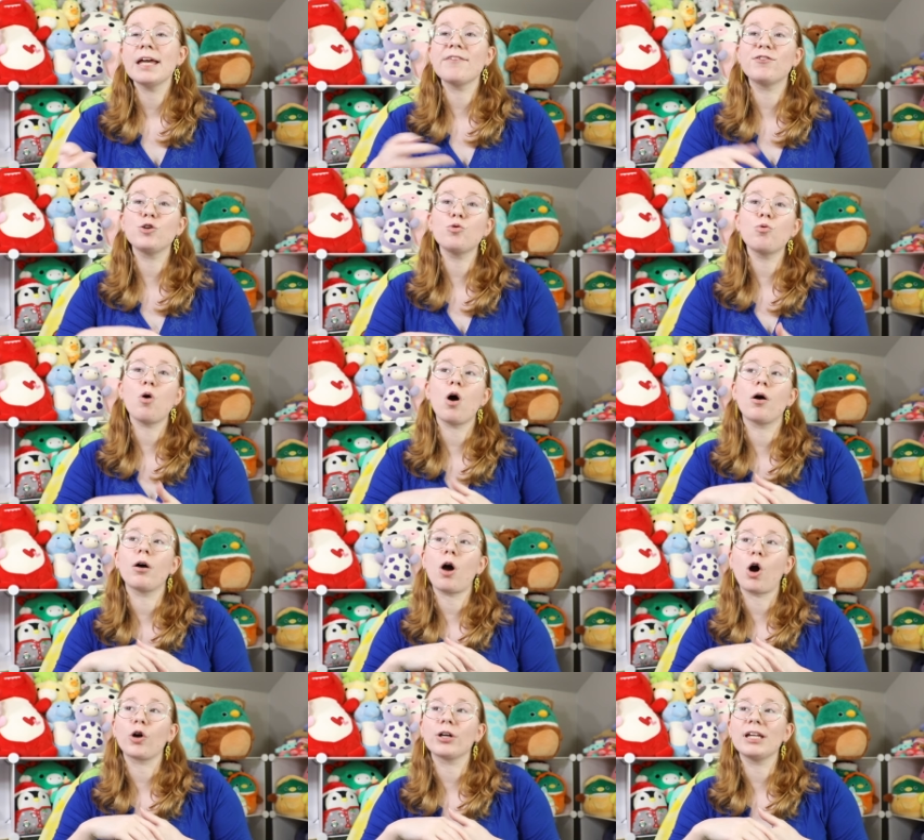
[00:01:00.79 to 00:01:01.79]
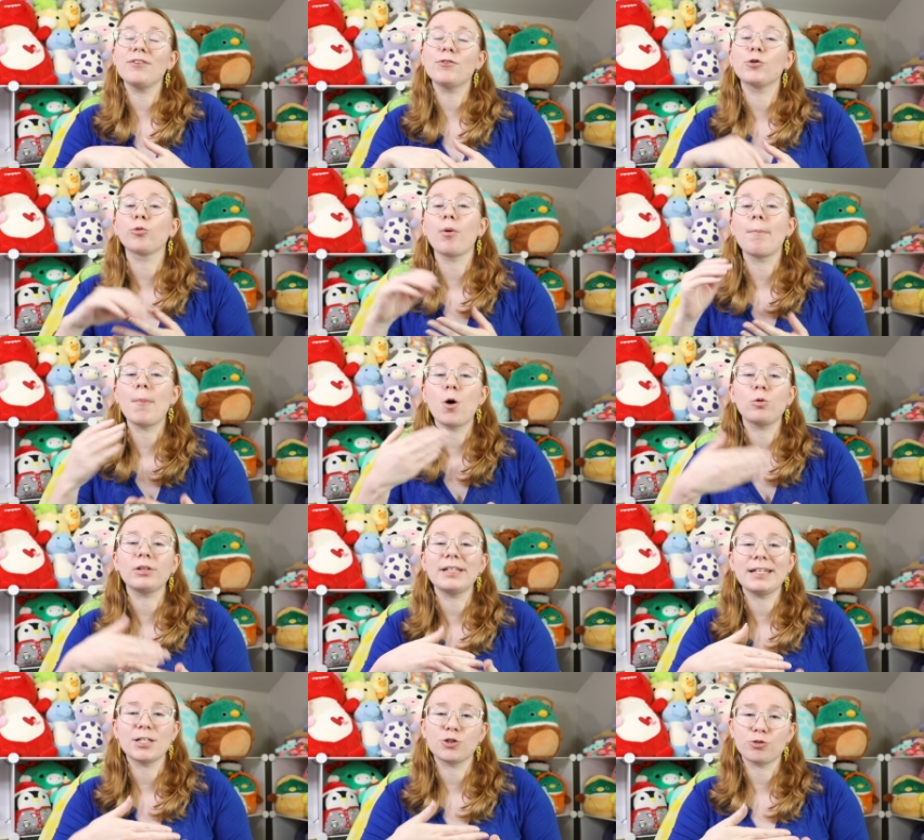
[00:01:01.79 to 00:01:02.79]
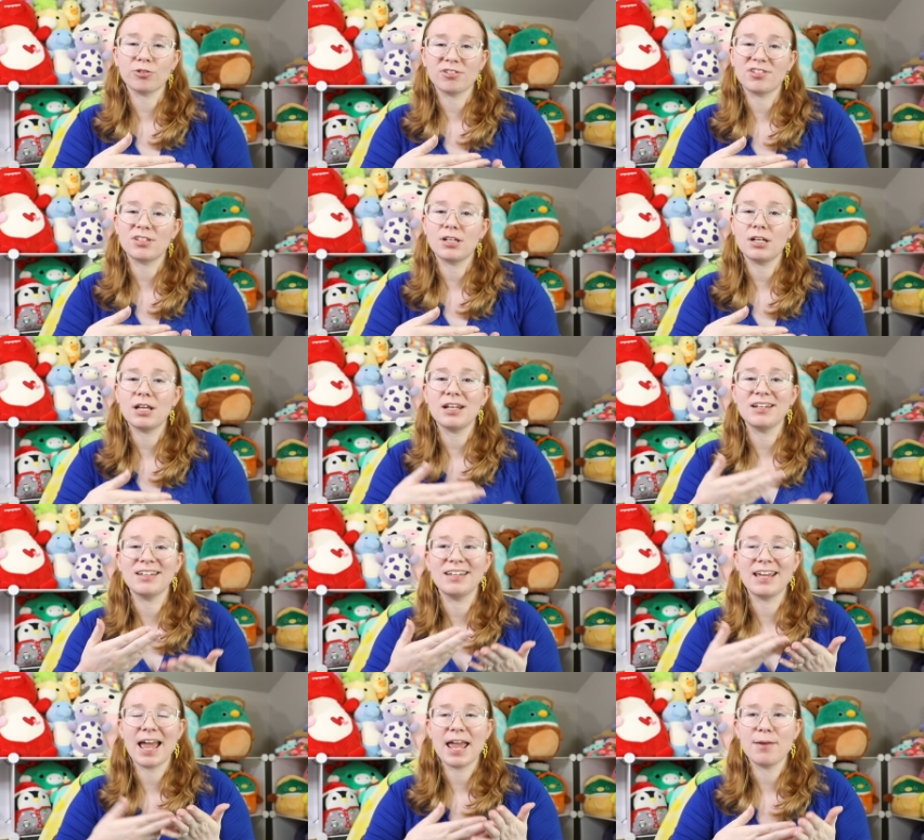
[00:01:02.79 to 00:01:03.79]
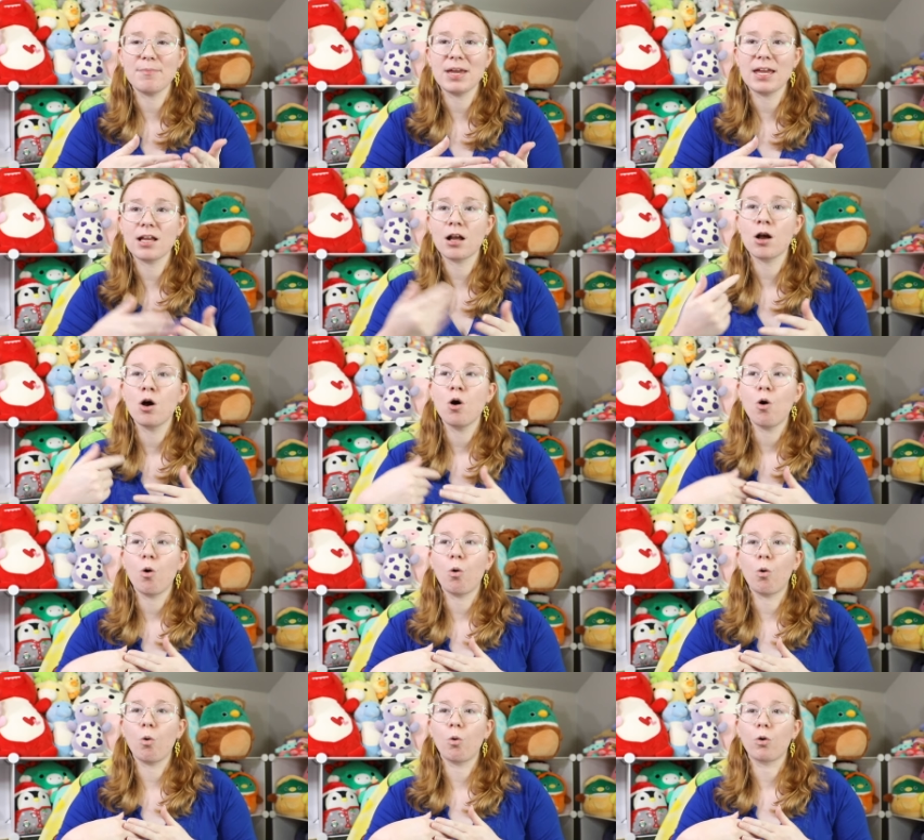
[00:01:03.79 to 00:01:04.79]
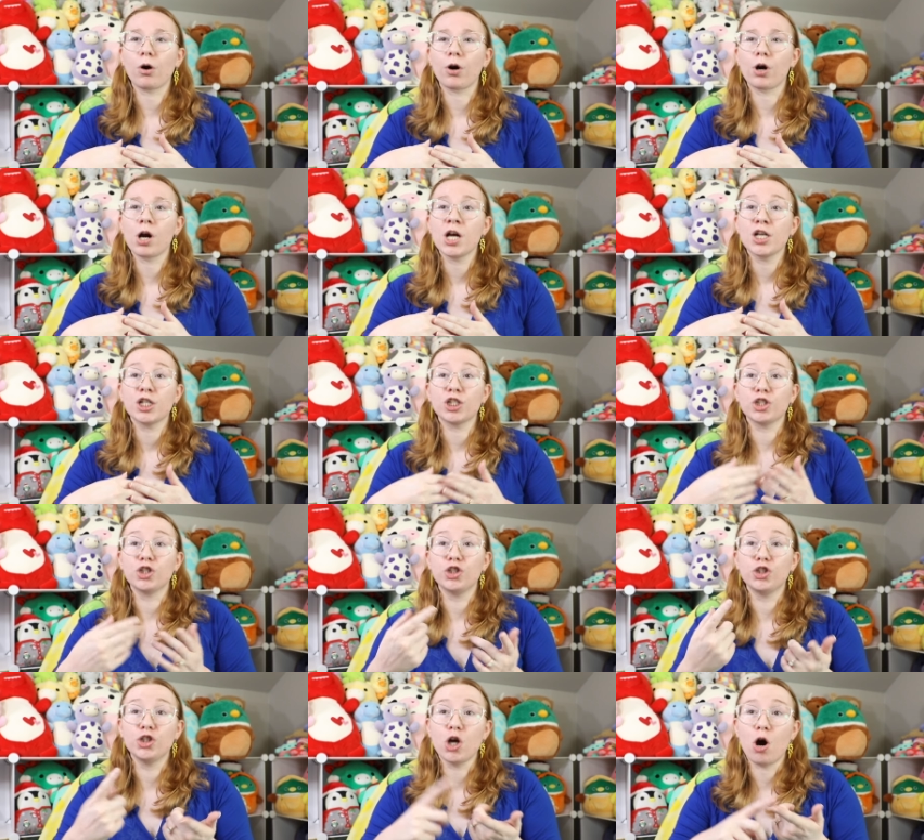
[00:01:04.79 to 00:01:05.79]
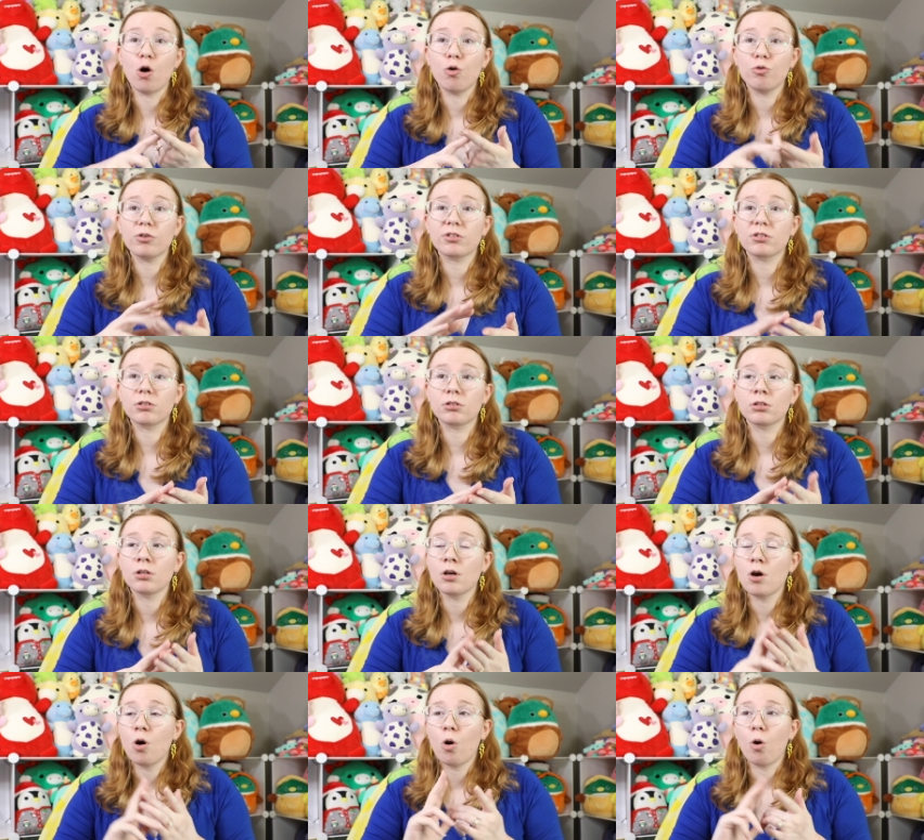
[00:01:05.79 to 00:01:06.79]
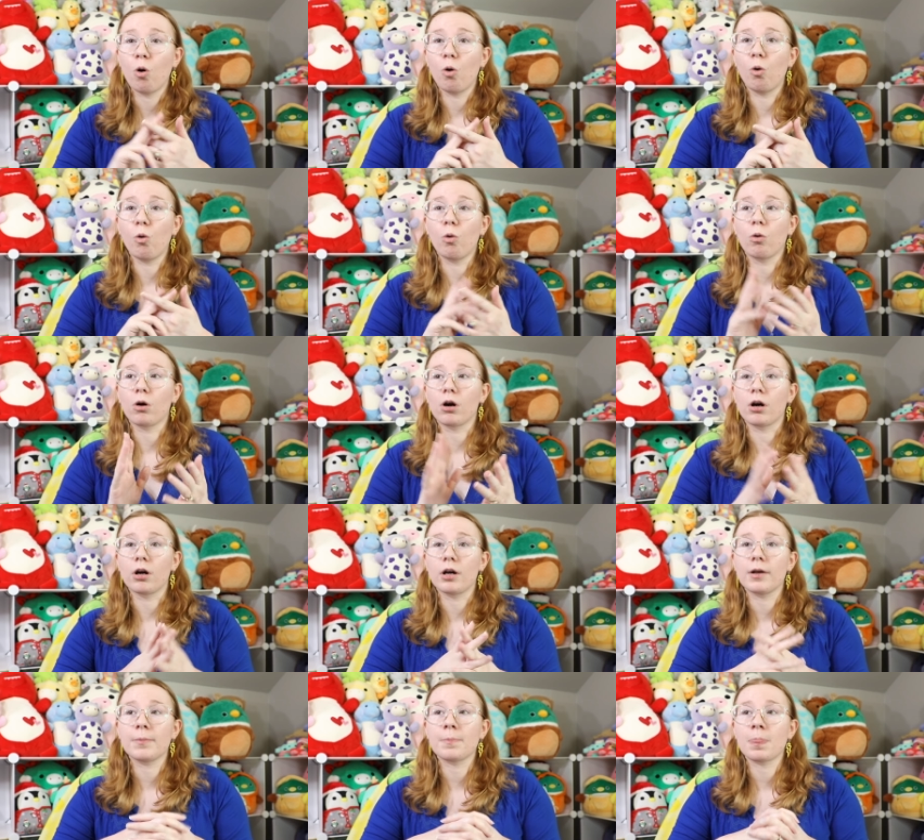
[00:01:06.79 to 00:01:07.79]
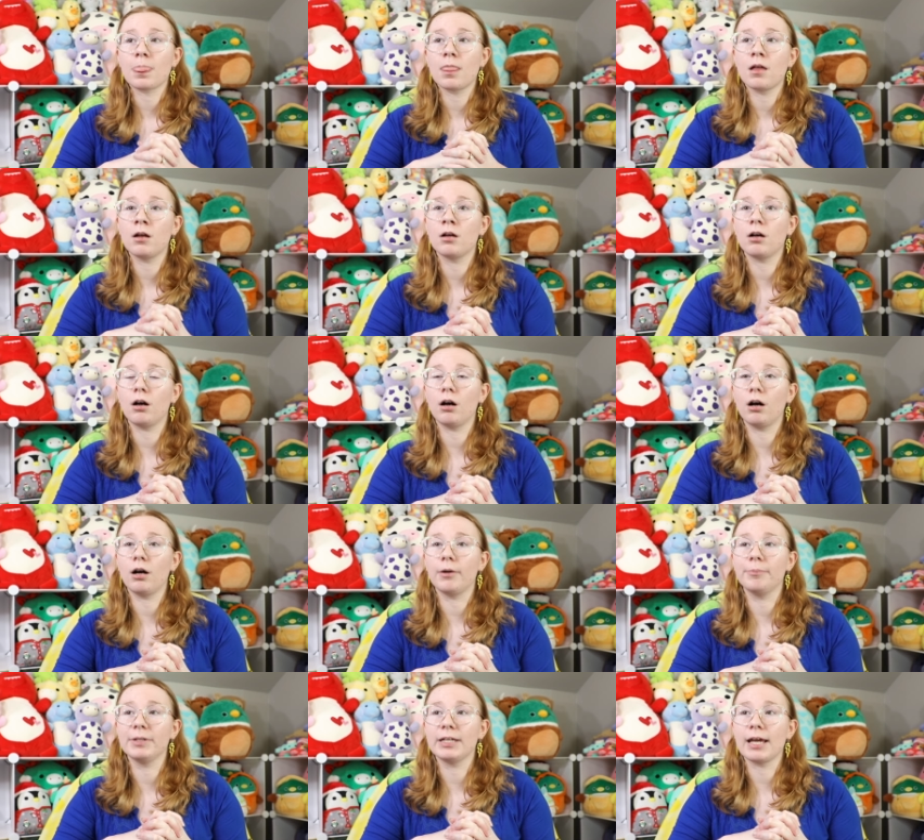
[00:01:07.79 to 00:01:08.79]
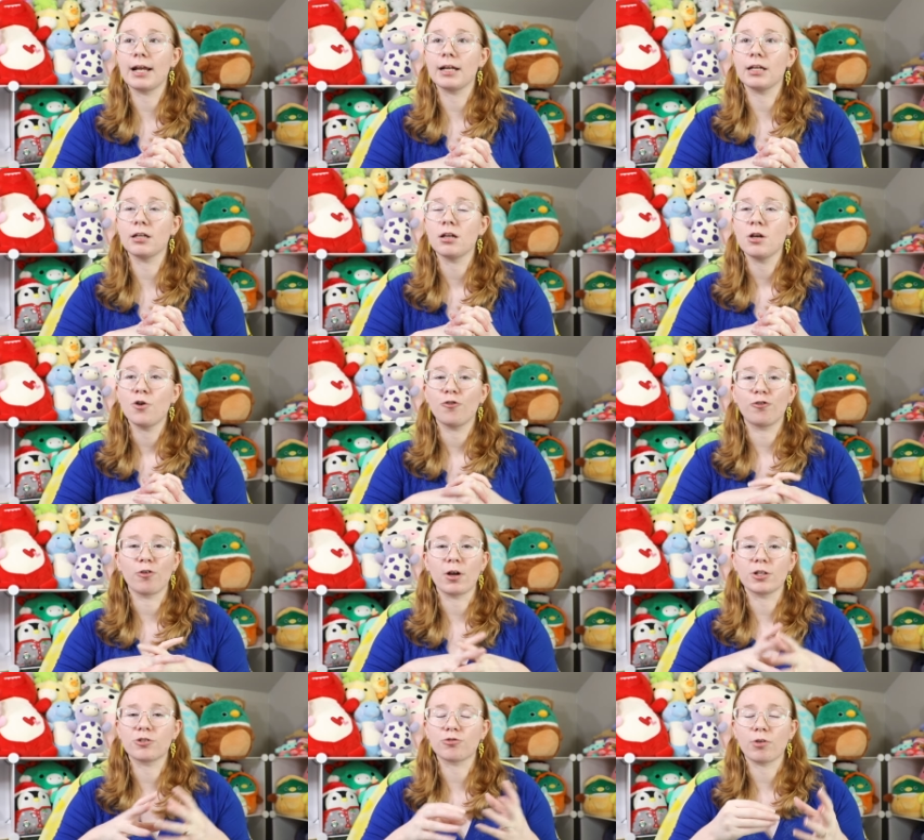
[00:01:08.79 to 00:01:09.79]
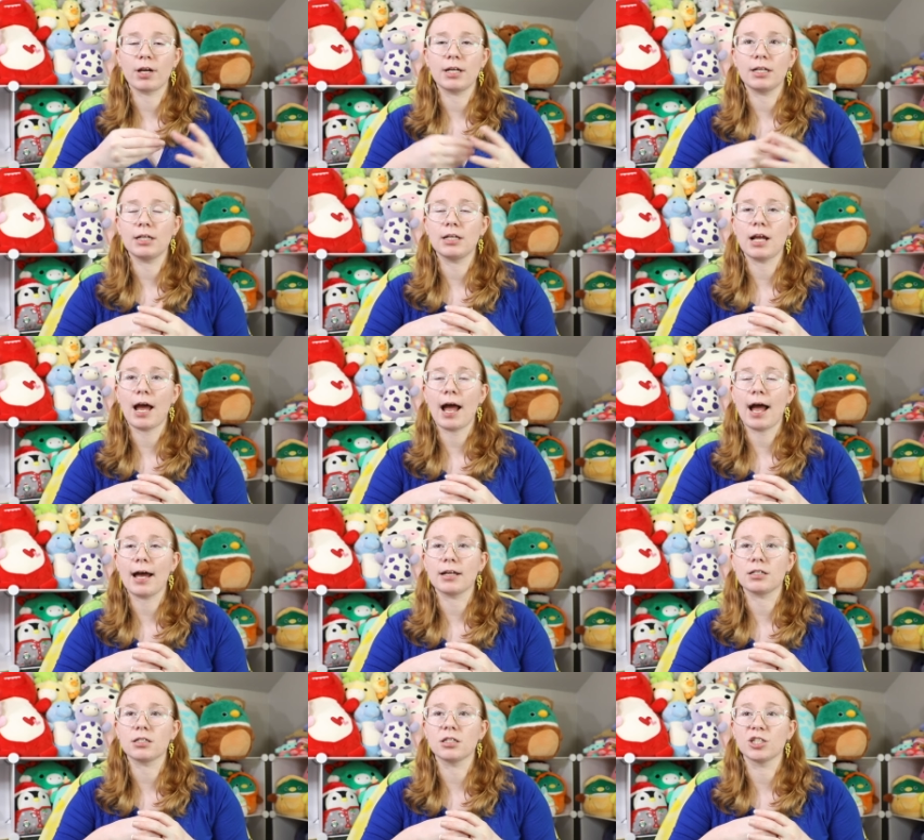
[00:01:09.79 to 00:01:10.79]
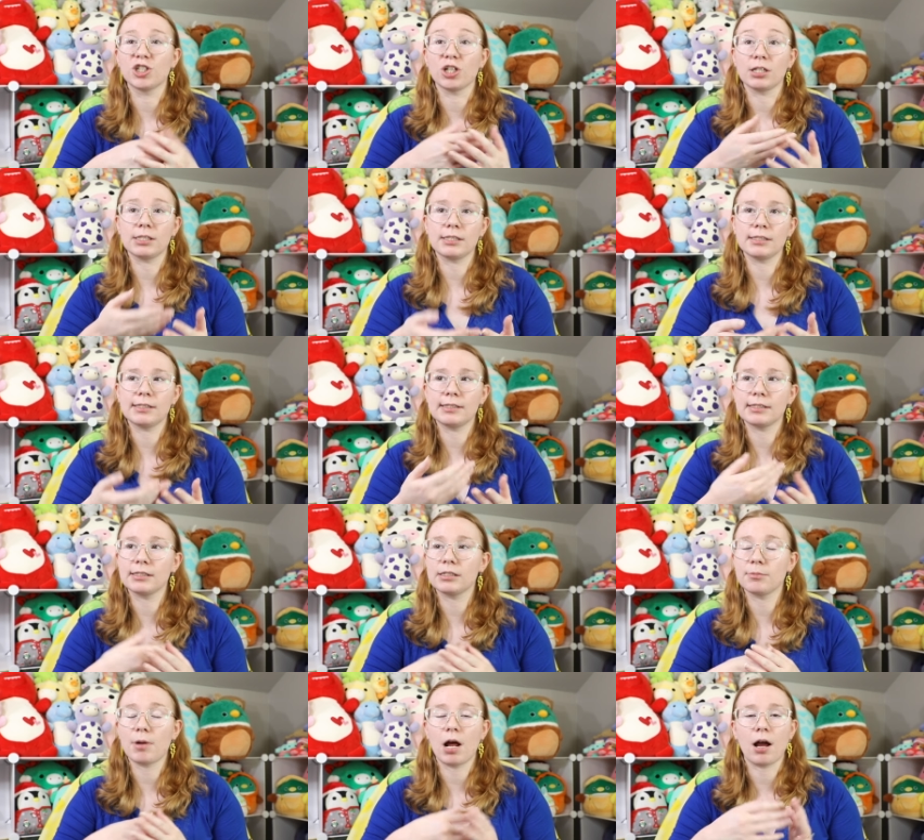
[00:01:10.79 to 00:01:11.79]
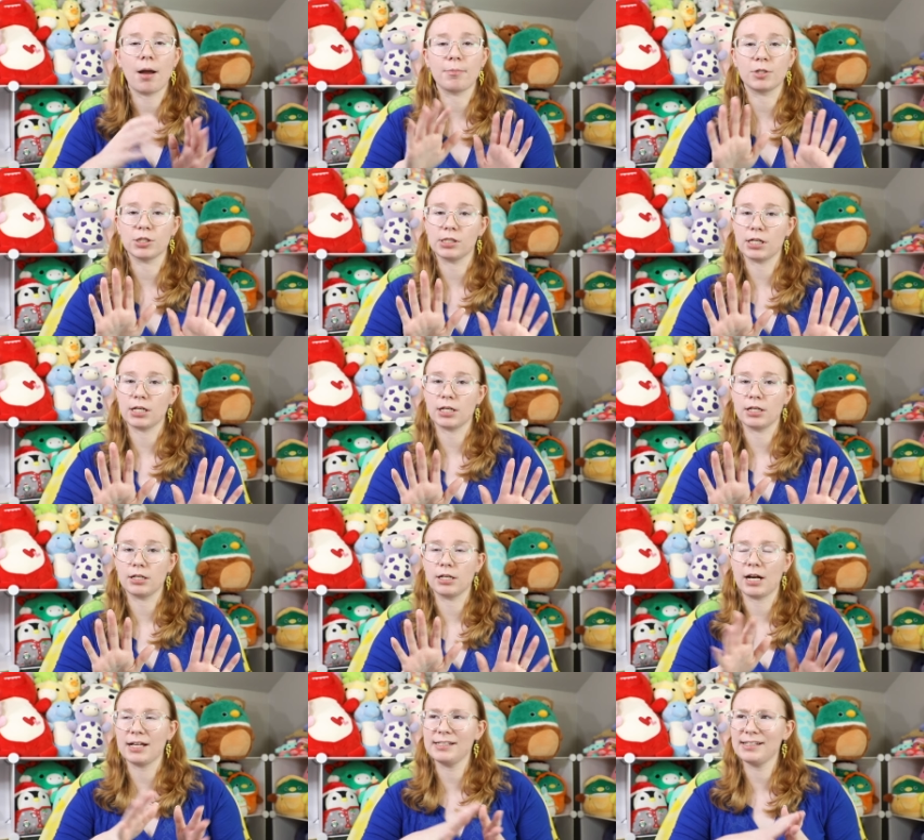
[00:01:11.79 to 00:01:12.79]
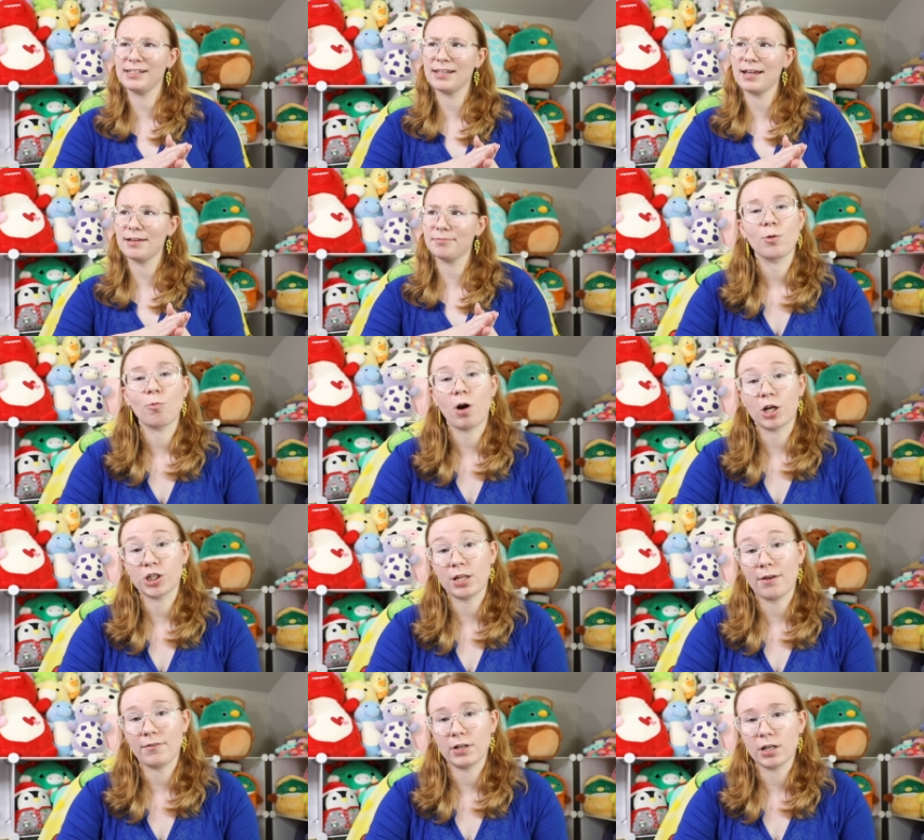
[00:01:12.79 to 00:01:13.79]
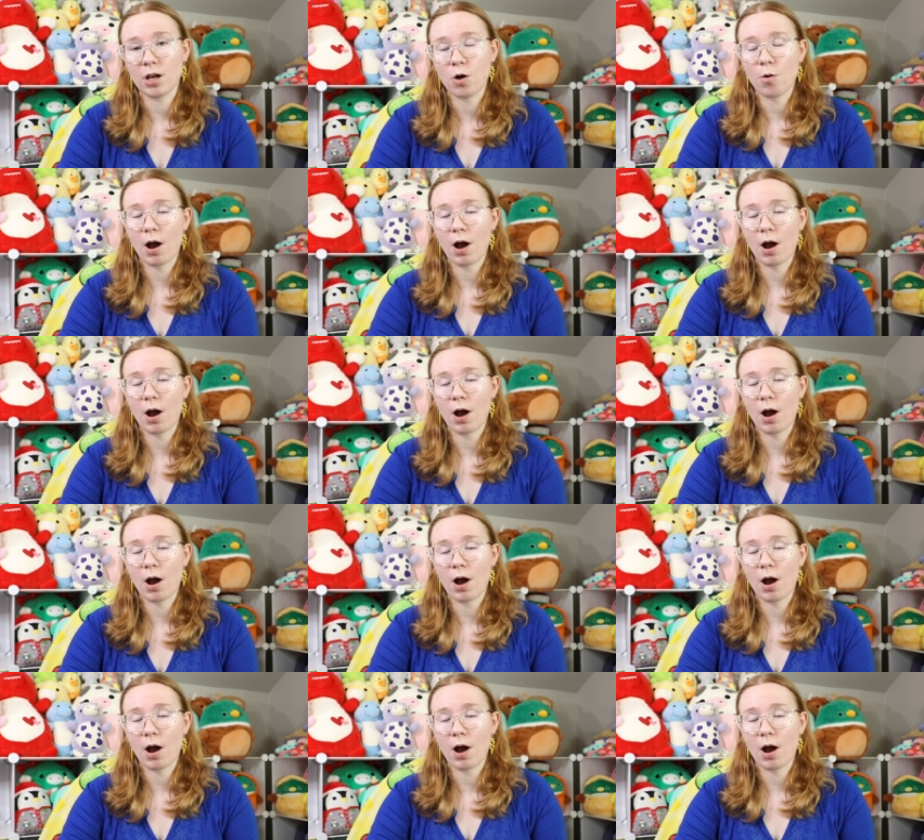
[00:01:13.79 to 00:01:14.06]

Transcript: If you are even remotely interested in gaming or jokes or uh, getting frustrated at the justice system, uh, I'm just kidding. Can I say that? Watch that video.